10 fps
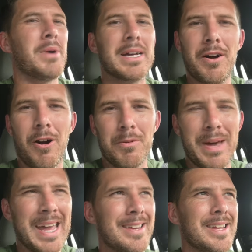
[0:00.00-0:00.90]
my dog
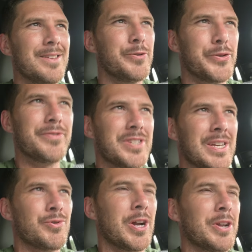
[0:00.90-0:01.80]
Bandit, who you've
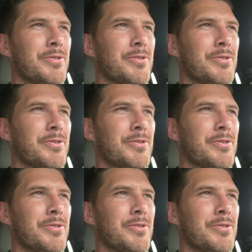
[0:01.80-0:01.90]
seen running